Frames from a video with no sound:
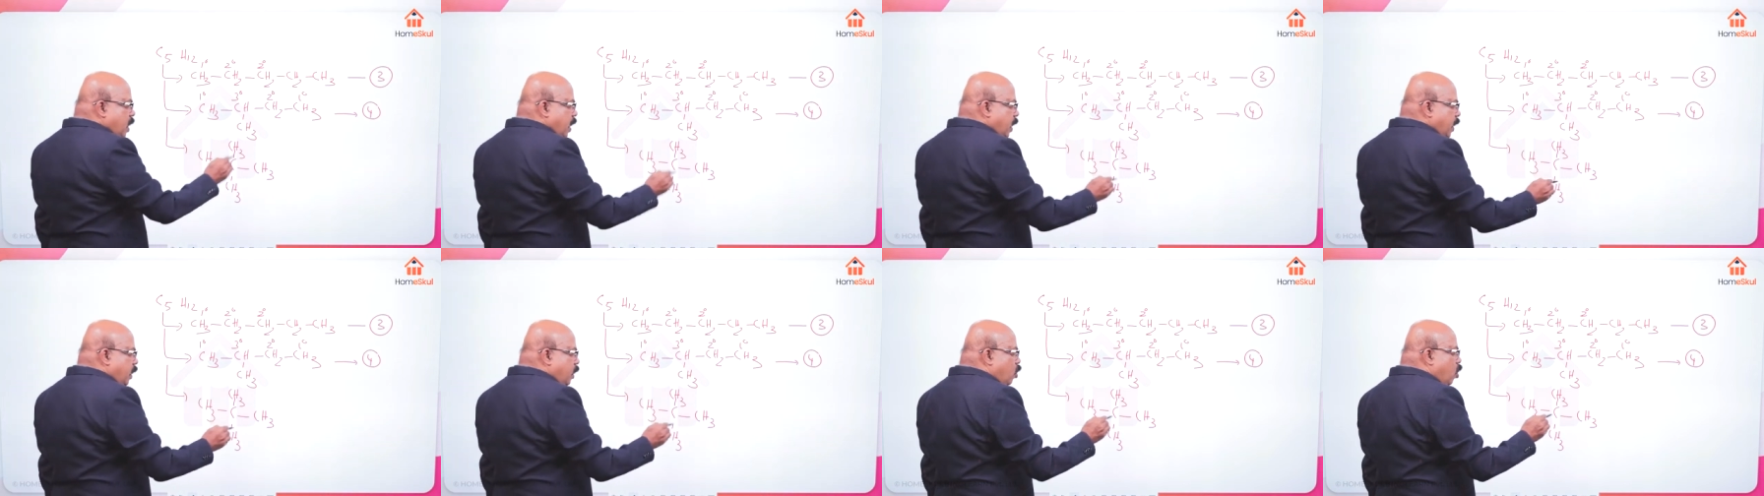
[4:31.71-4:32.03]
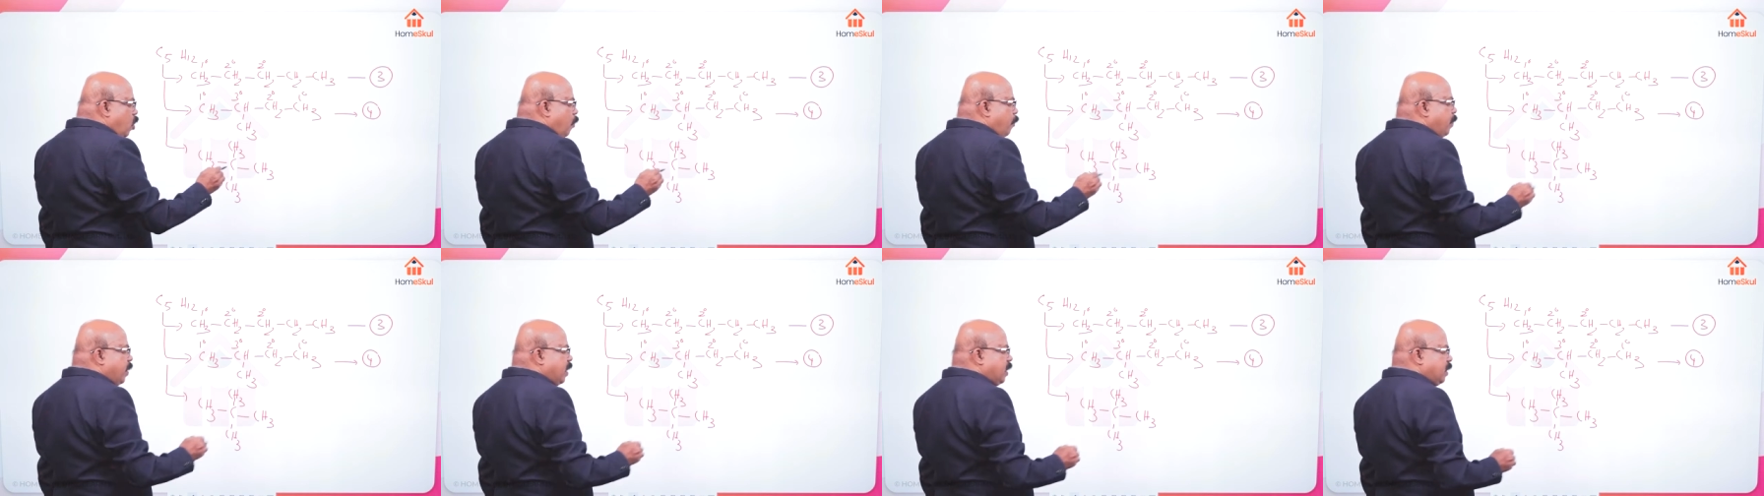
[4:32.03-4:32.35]

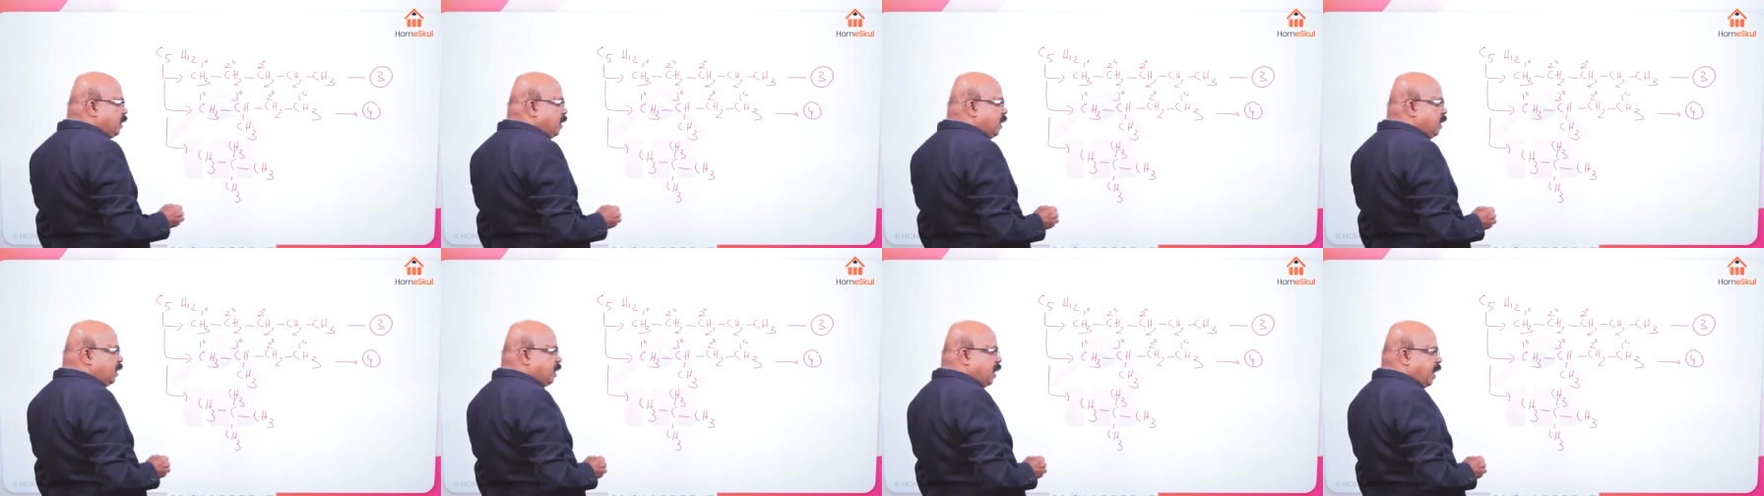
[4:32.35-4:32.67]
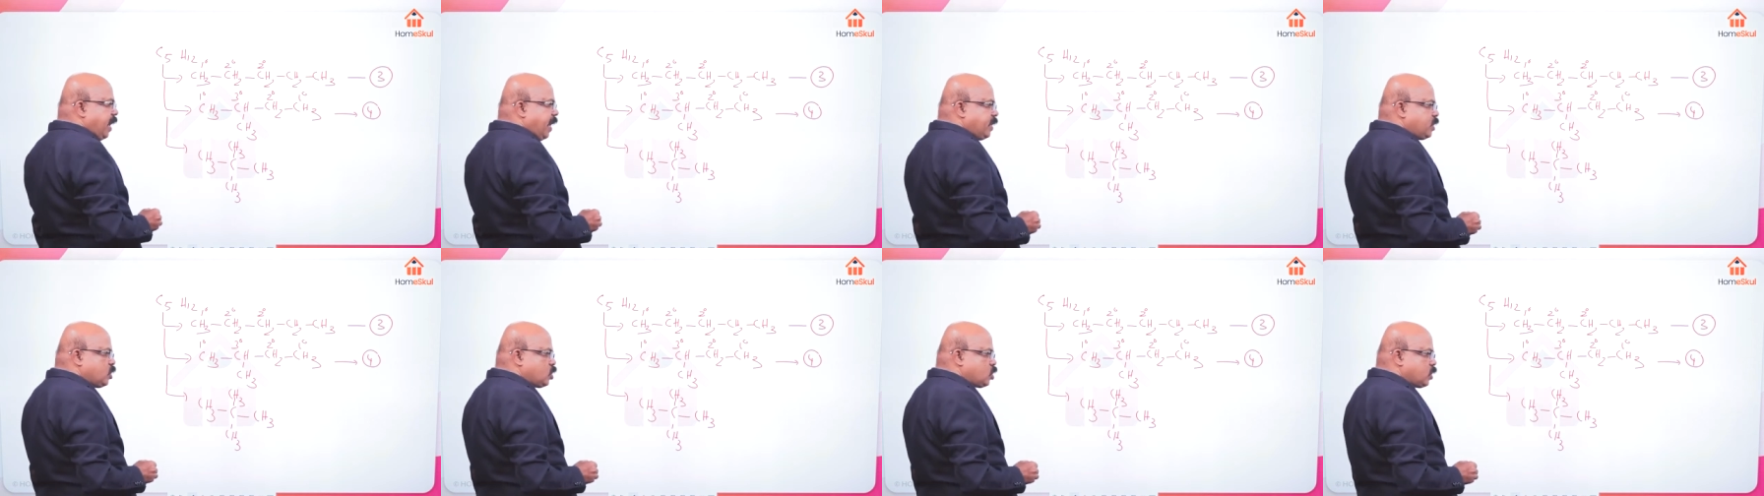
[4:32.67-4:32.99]
Neopentyl
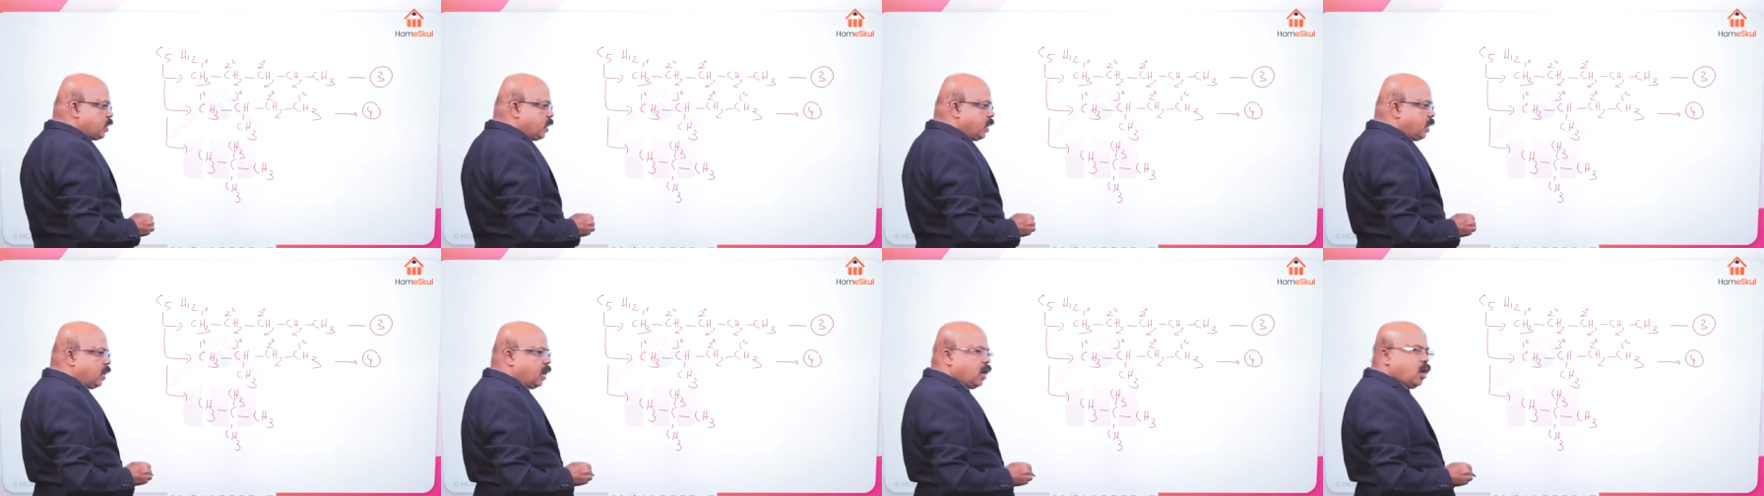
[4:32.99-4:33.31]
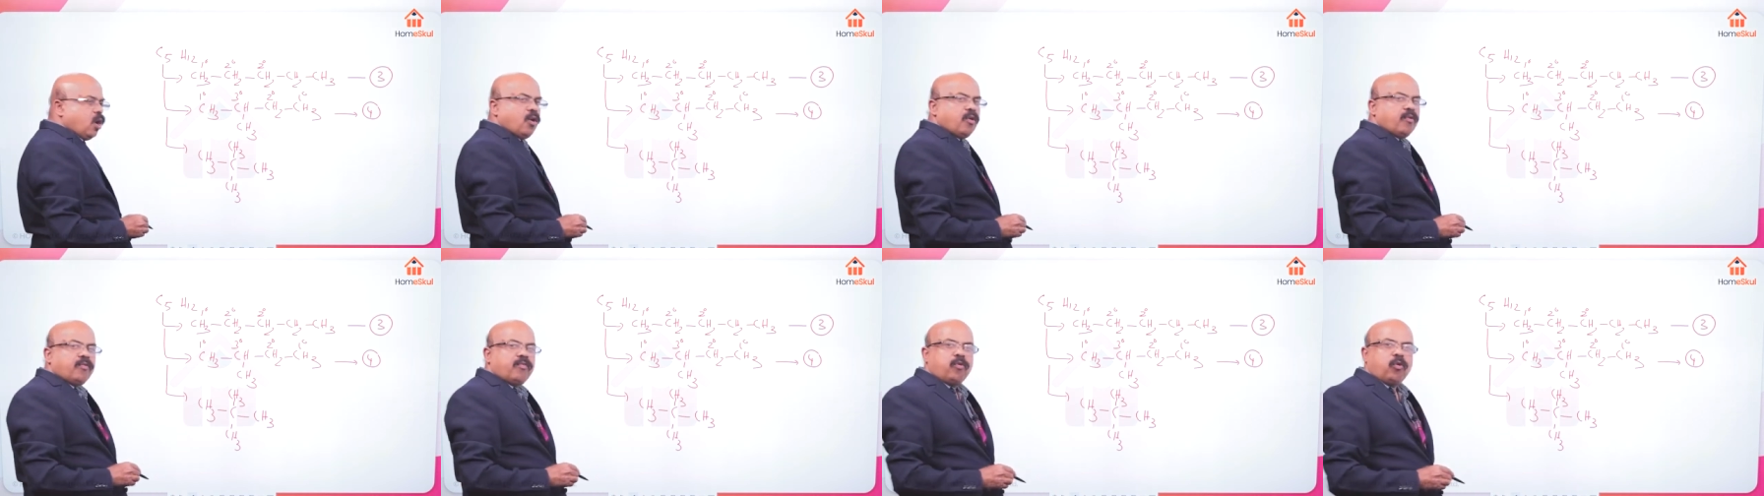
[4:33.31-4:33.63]
has
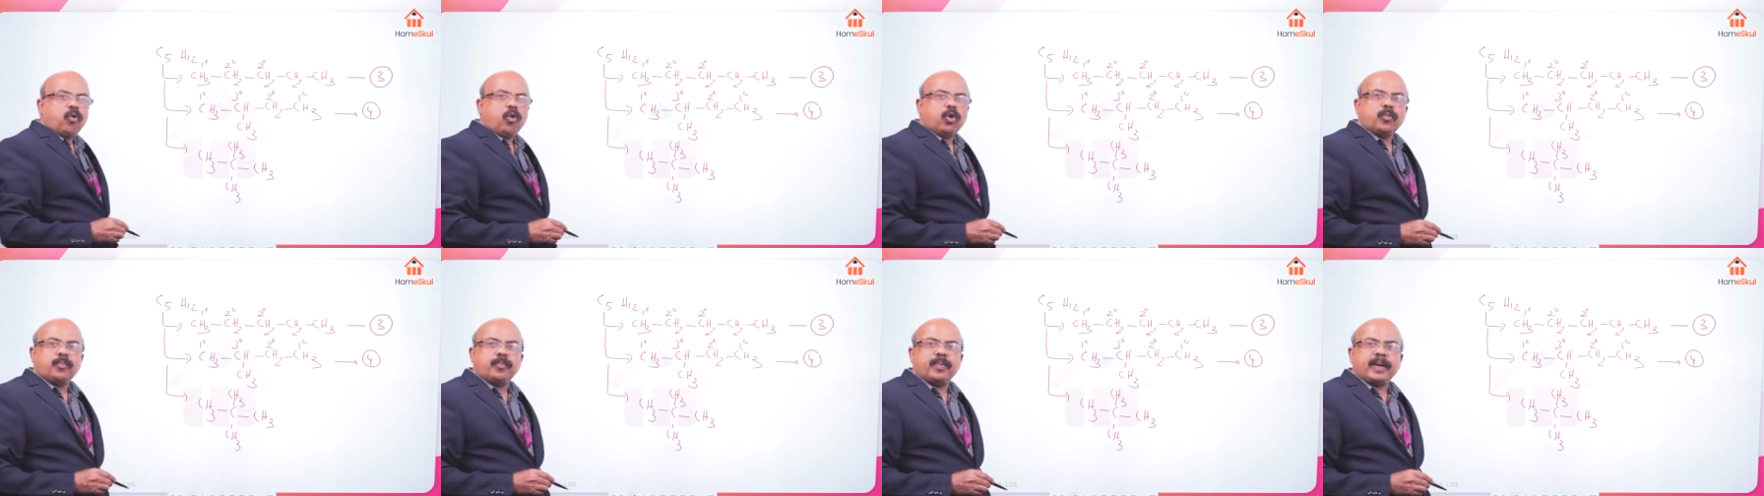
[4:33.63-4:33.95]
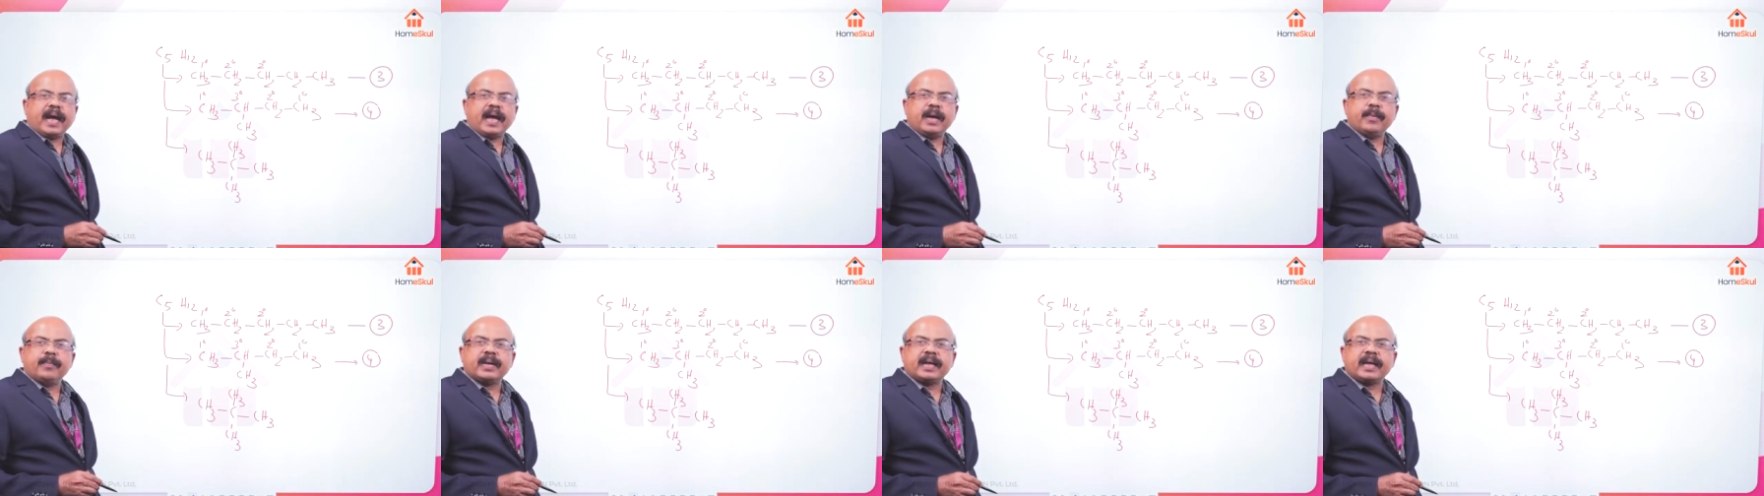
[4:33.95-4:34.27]
4
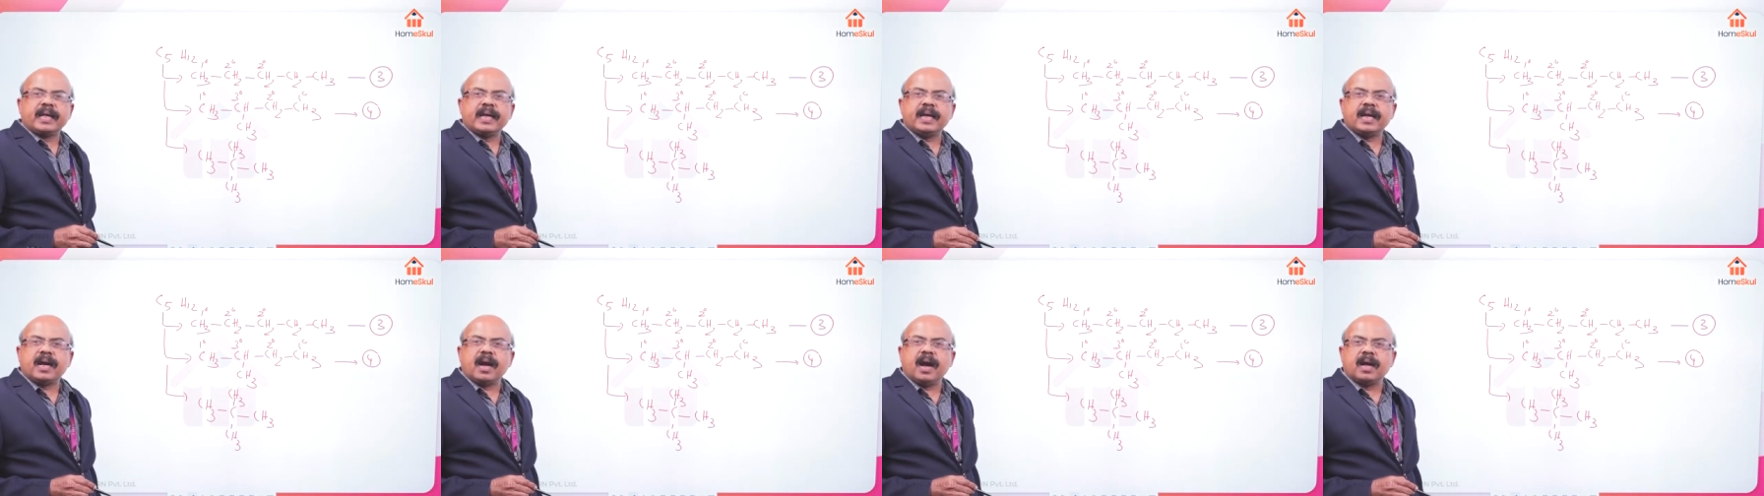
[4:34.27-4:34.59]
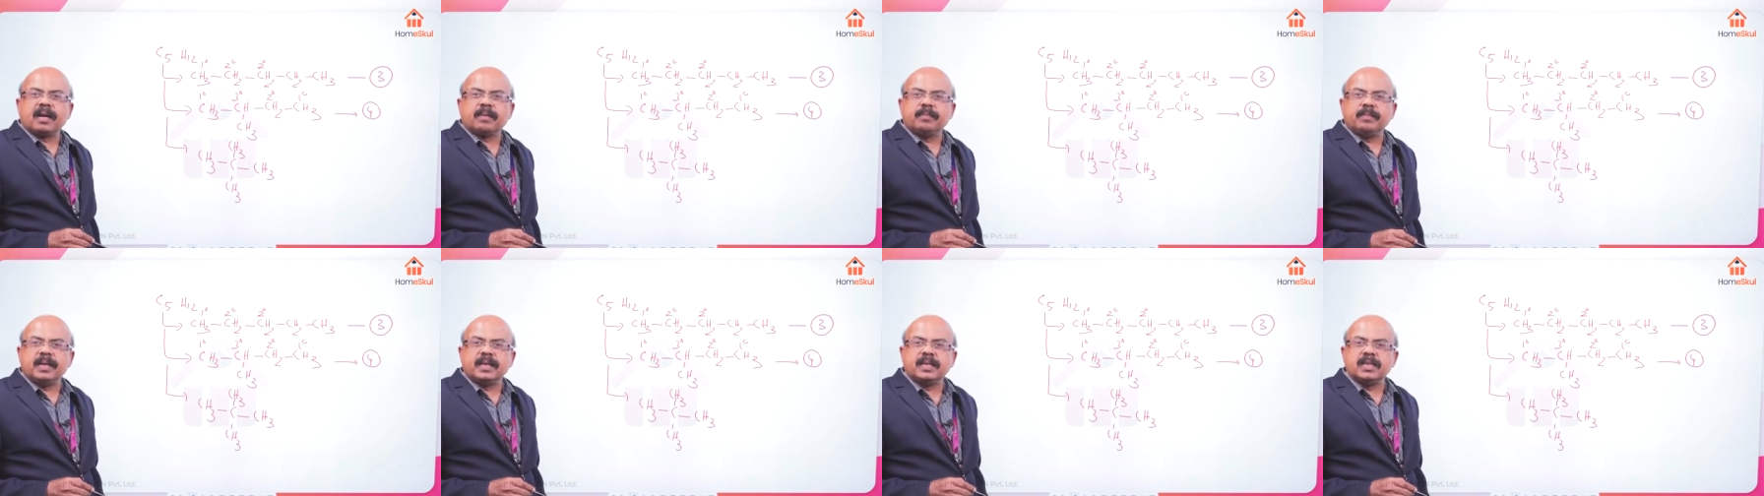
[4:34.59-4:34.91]
primary
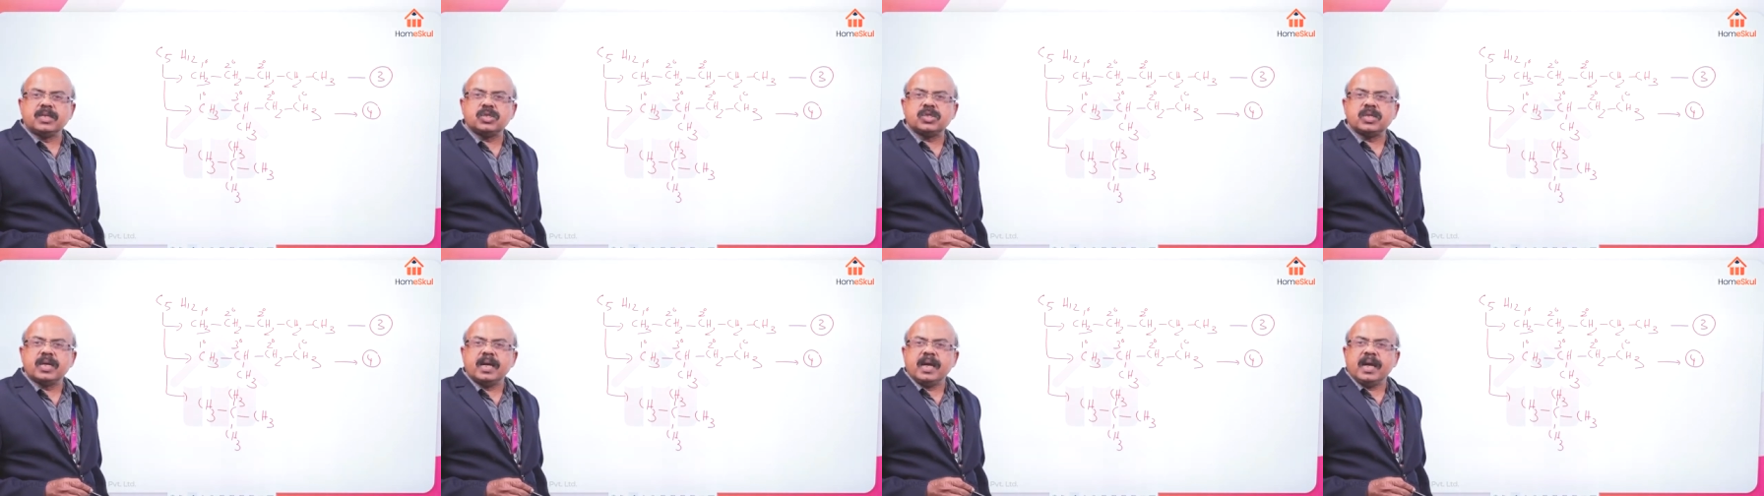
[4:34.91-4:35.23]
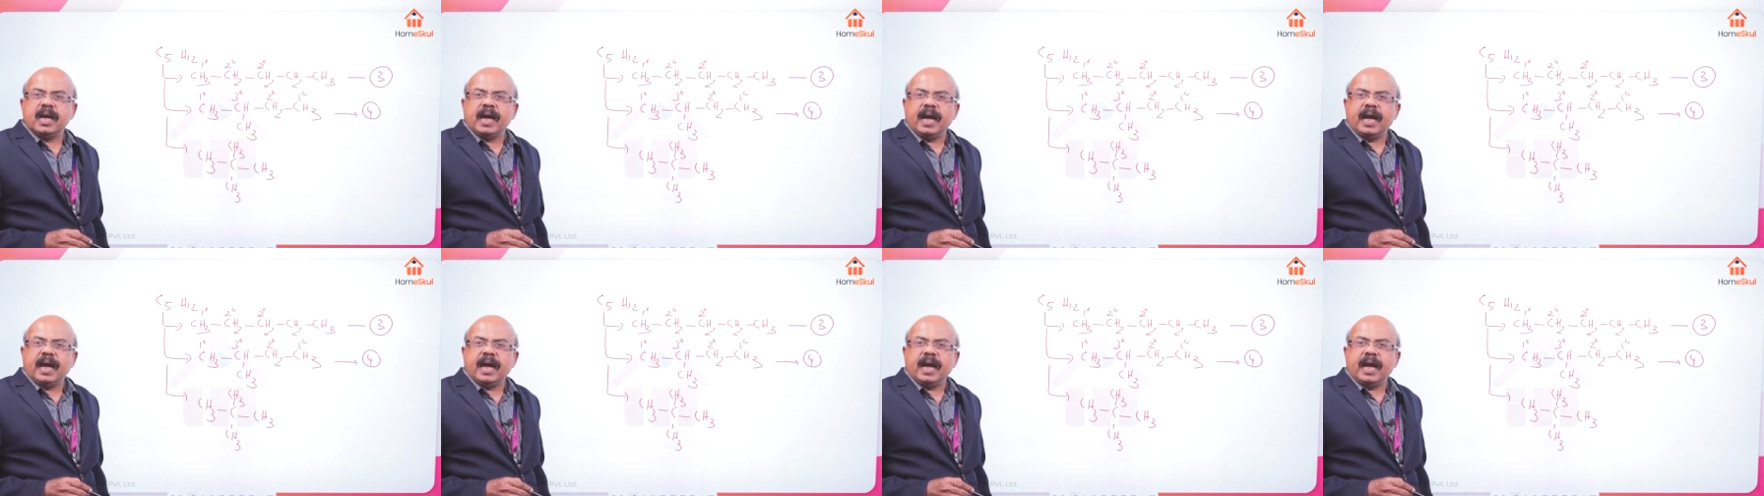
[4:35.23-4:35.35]
carbons.